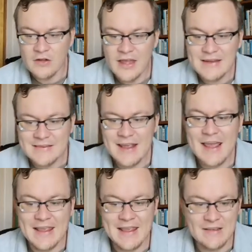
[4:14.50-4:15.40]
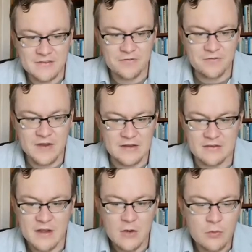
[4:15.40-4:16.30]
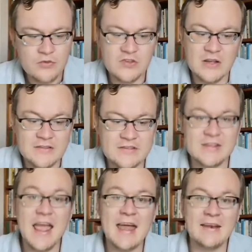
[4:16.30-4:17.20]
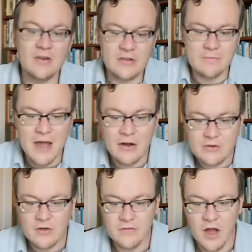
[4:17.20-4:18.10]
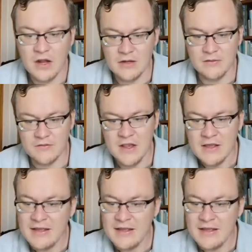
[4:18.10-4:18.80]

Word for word: On that day his feet shall stand on the Mount of Olives